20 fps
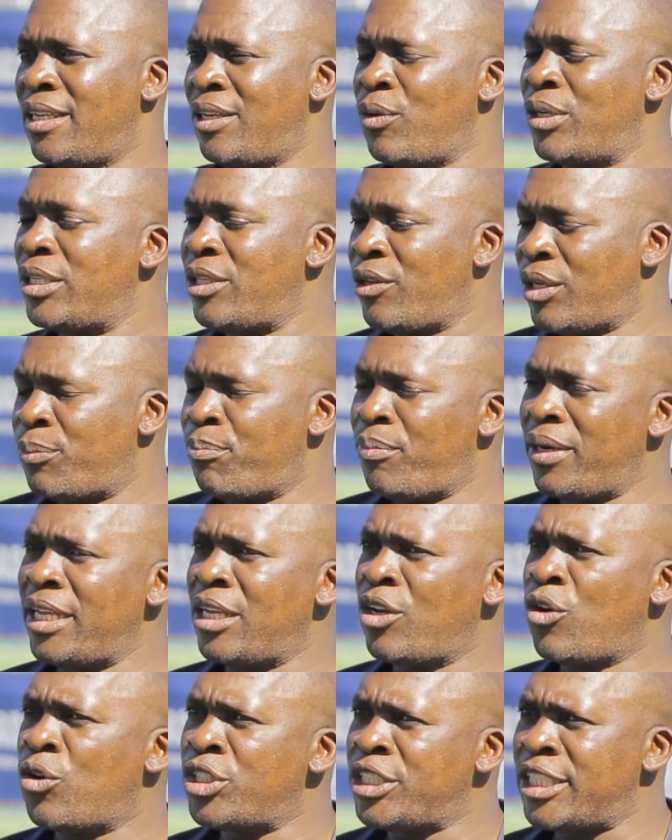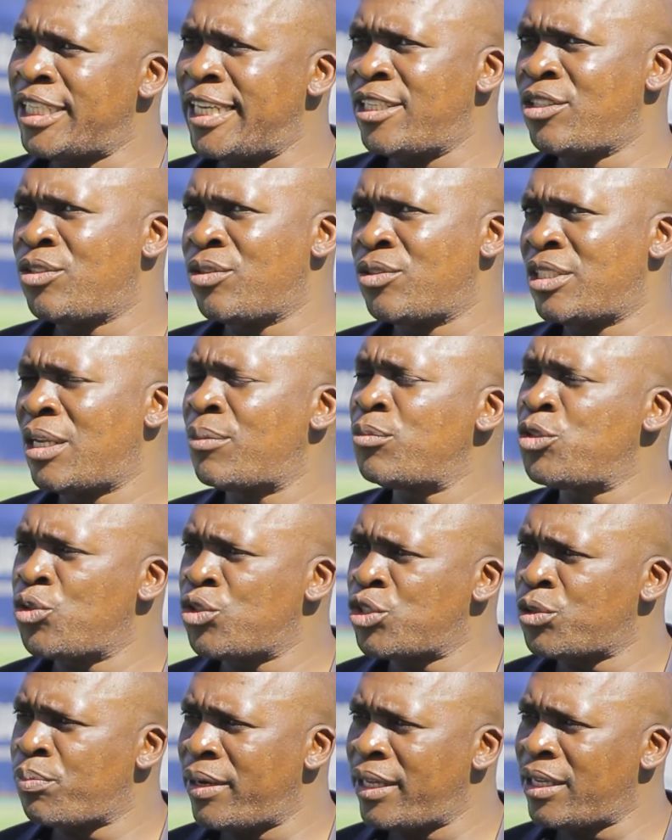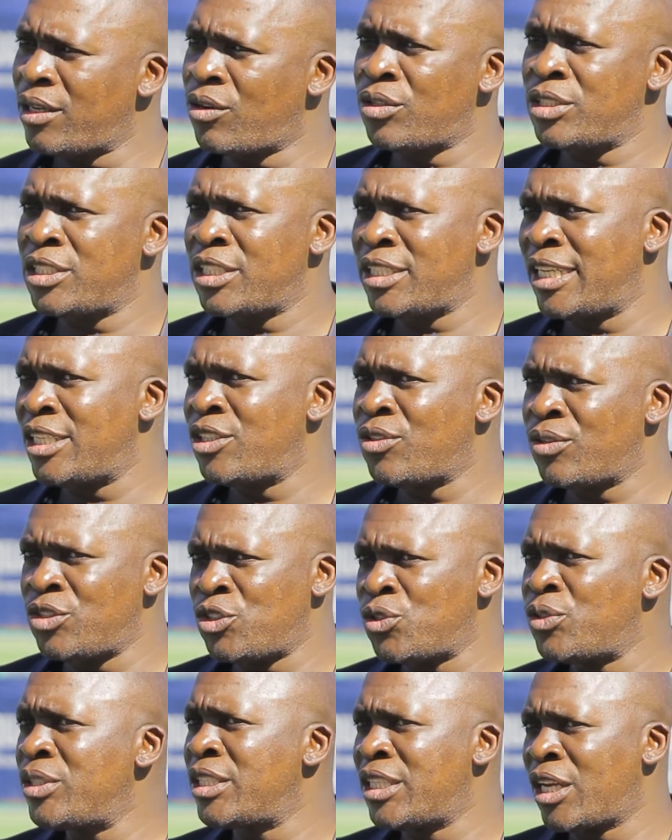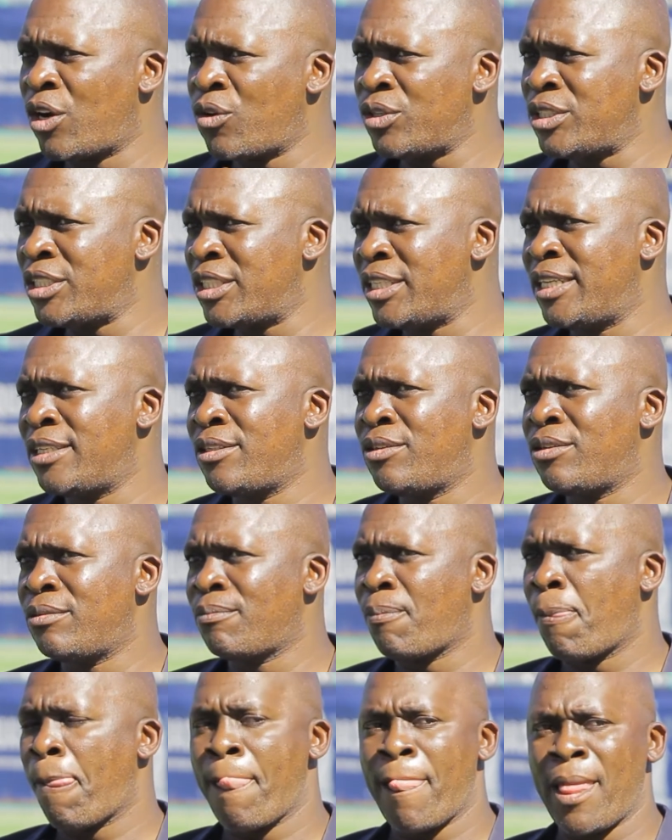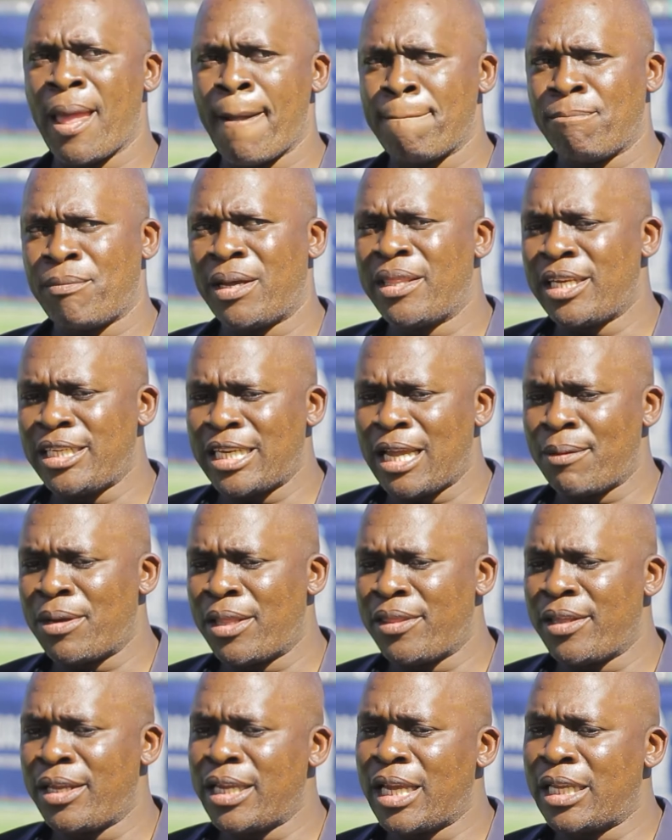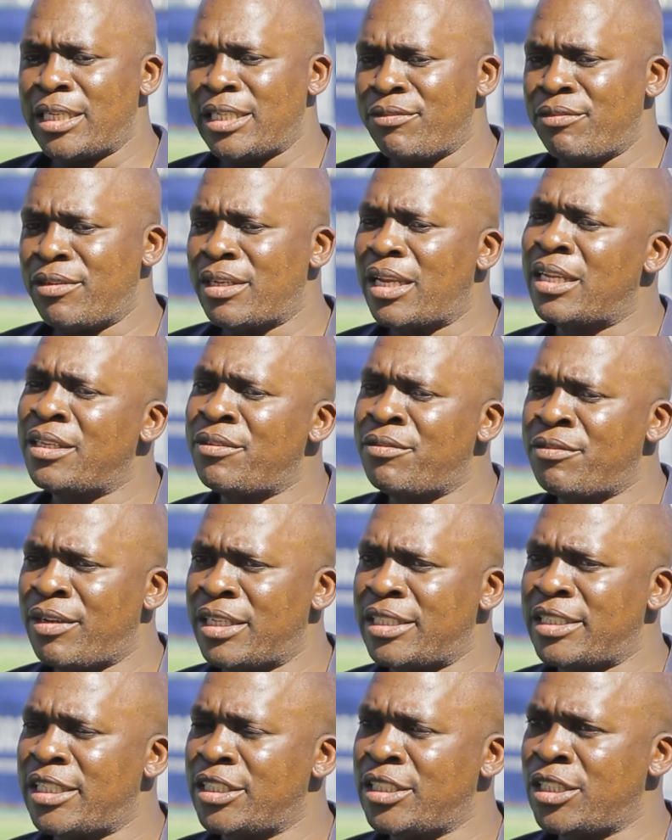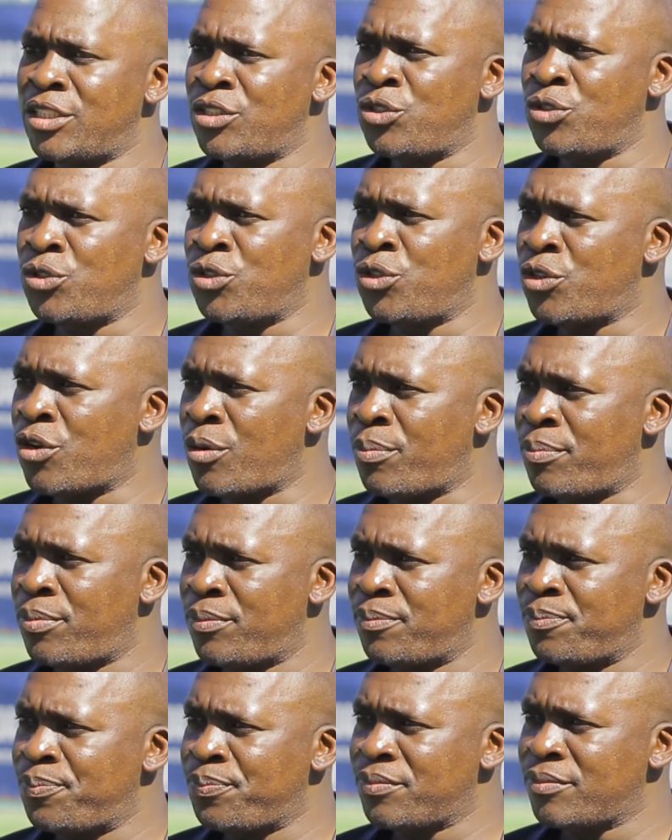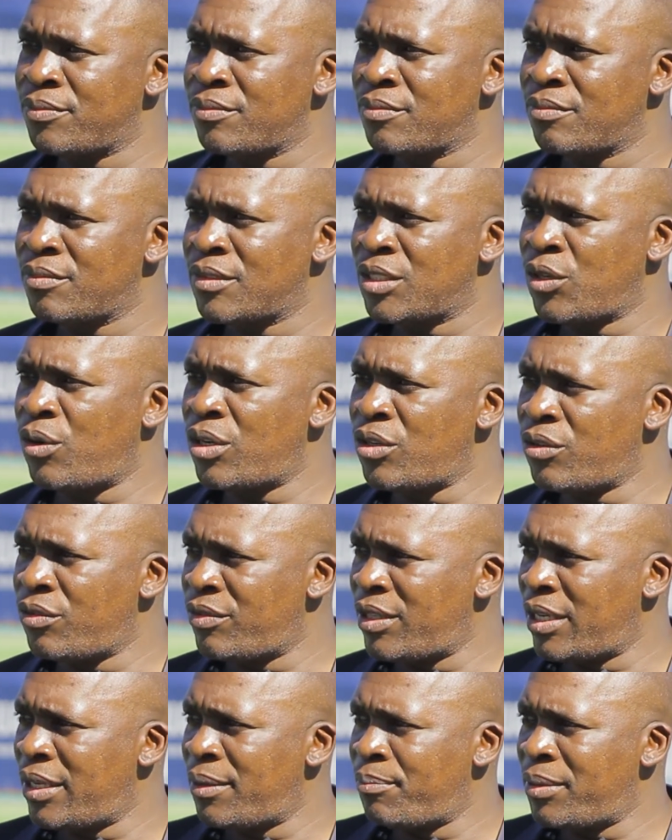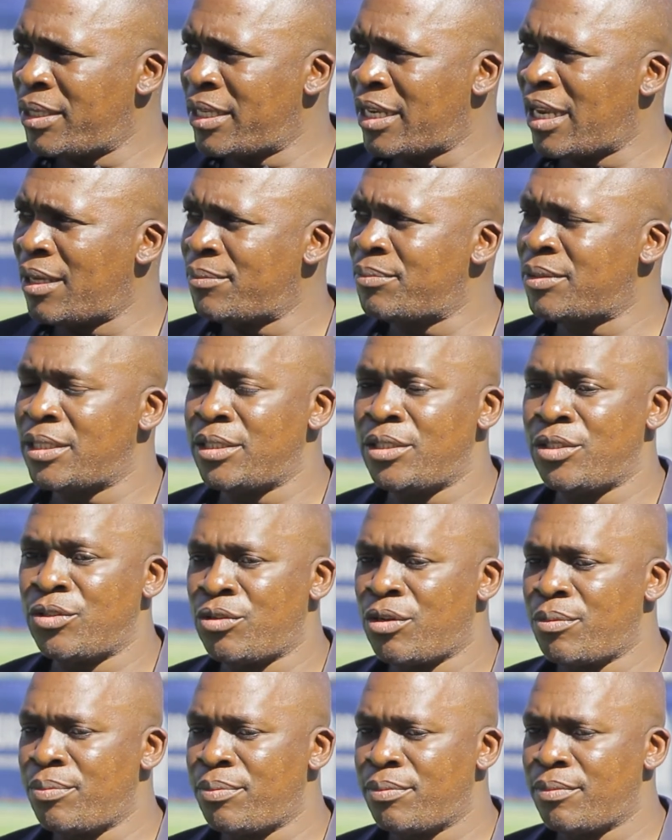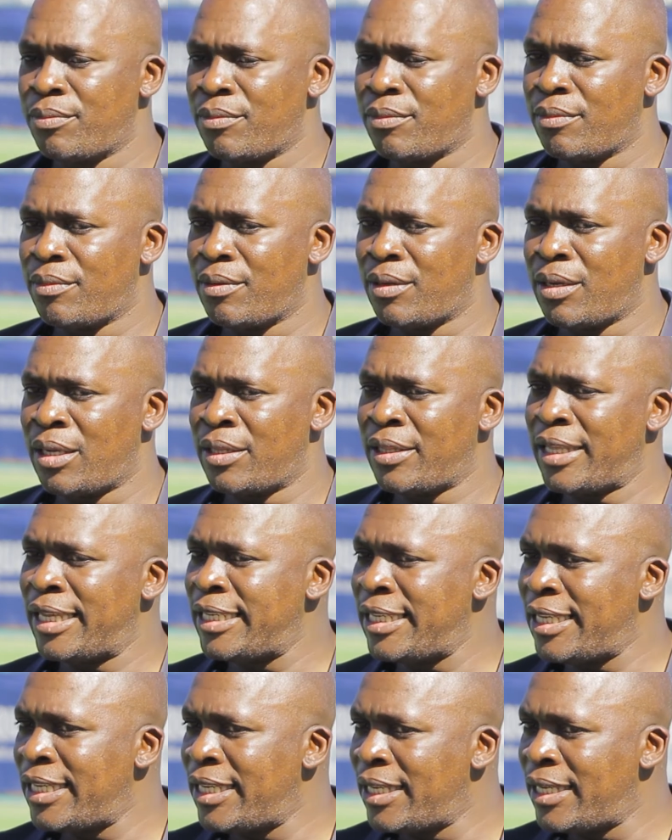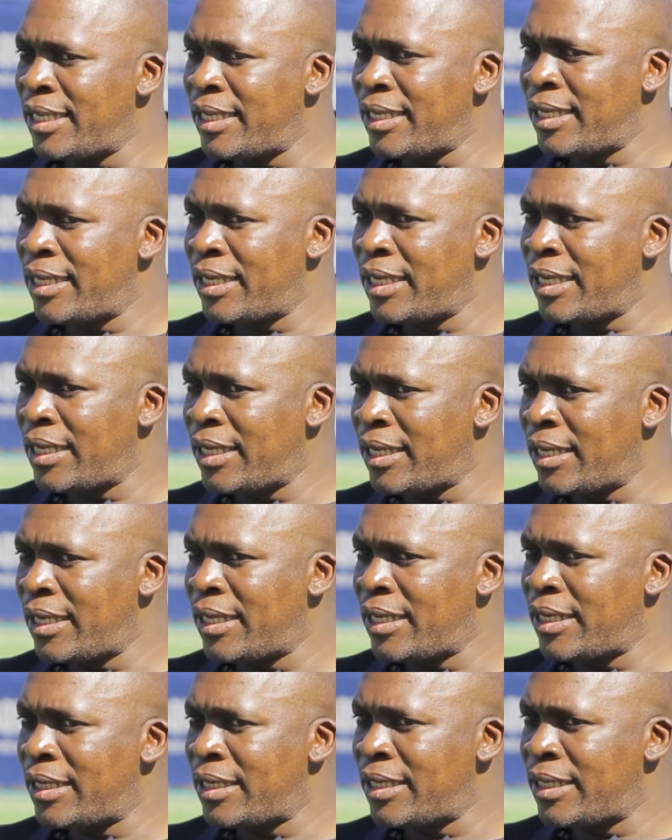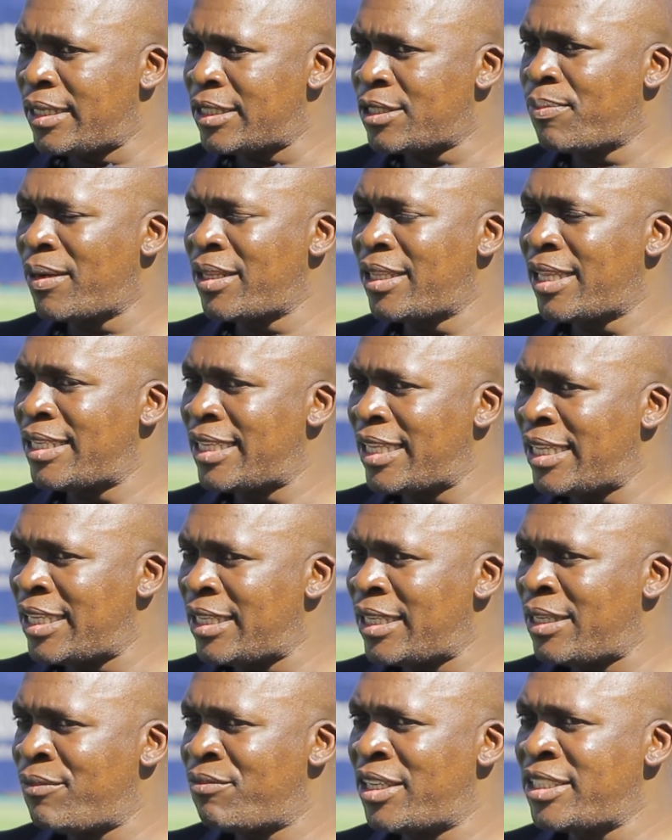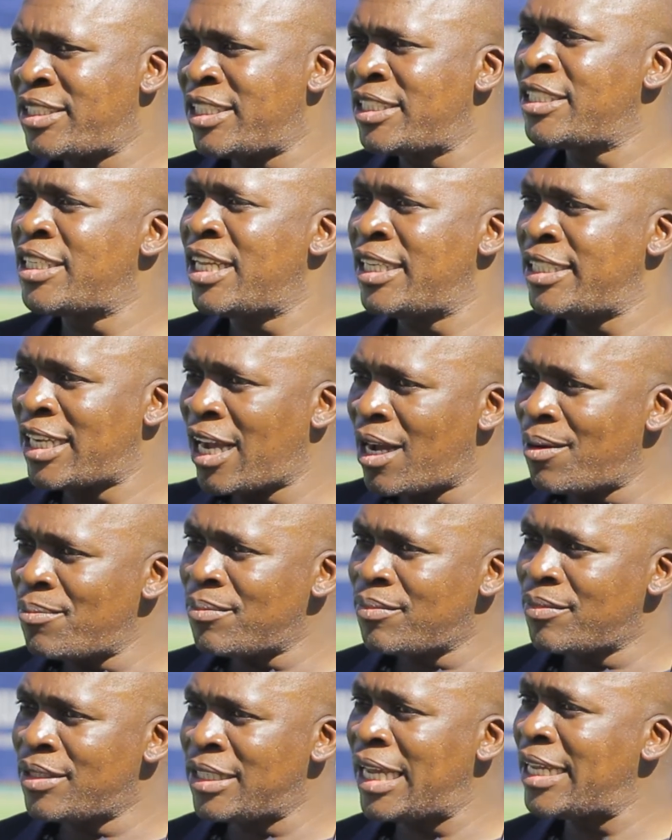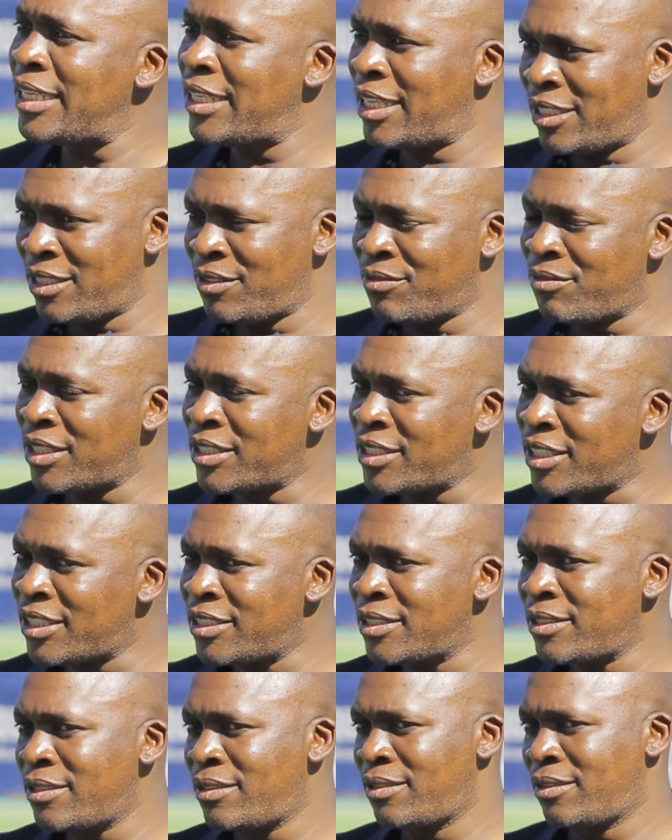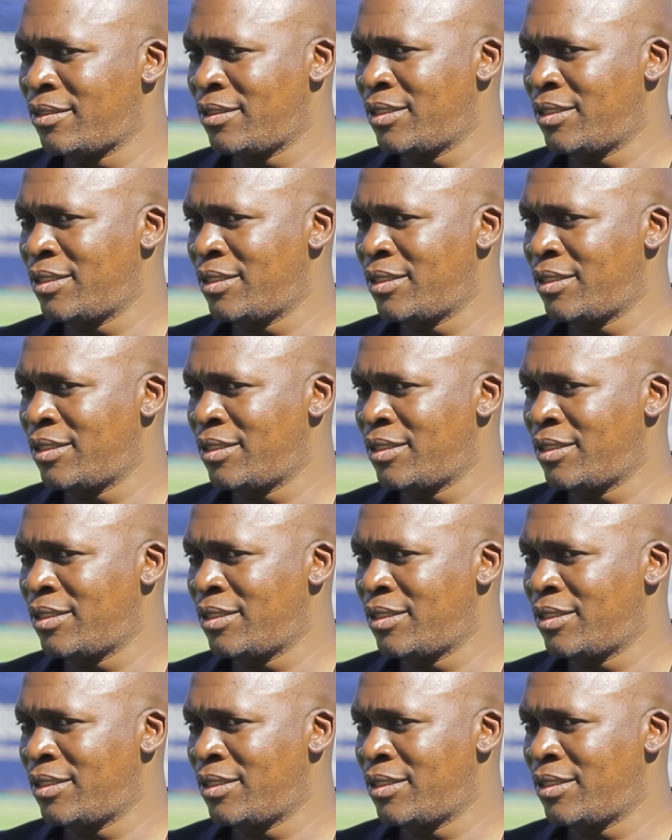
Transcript: when they were playing Continental. Zamshu was playing Continental during the Continental. By that time, I think he had even an invitation to Europe, one of the big clubs in Europe. Then he, despite that the invitation had come, he had an invitation,